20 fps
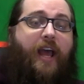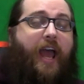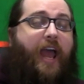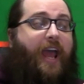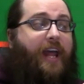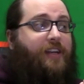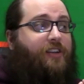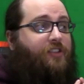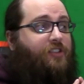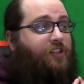
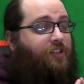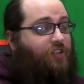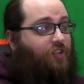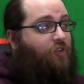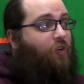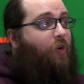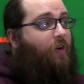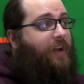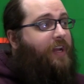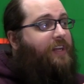and
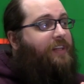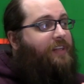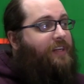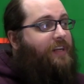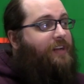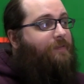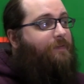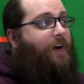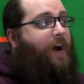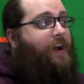destroying
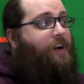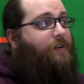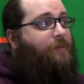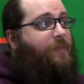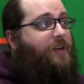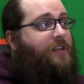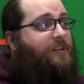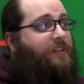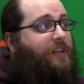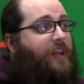the
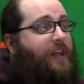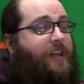environment